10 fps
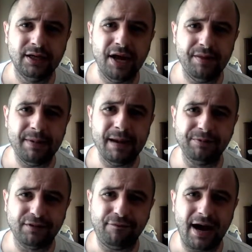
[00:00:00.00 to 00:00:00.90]
And they'd be
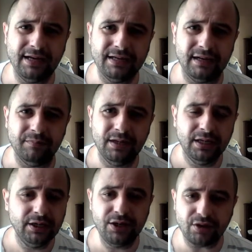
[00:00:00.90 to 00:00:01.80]
able to find him.
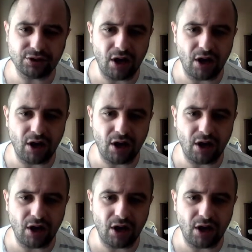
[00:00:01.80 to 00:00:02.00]
You're not